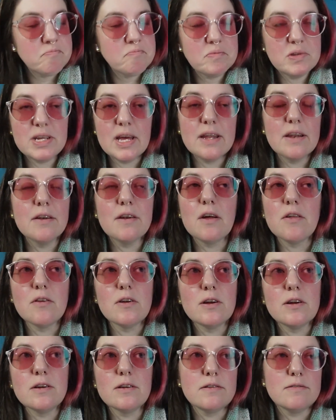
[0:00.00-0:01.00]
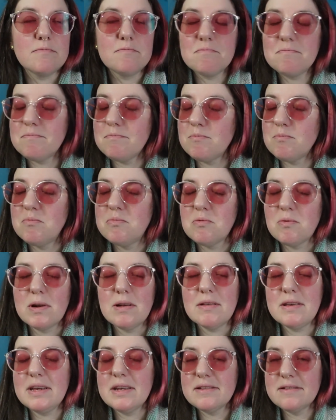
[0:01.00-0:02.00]
Yet another
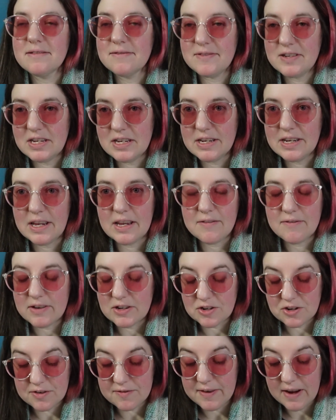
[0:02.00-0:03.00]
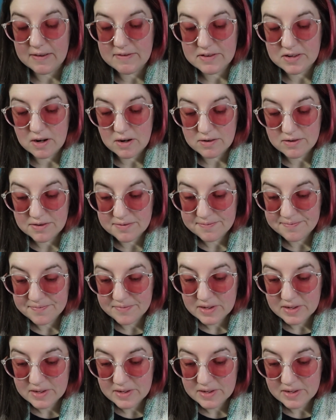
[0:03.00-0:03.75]
brilliance of T. Kingfisher, 5 stars.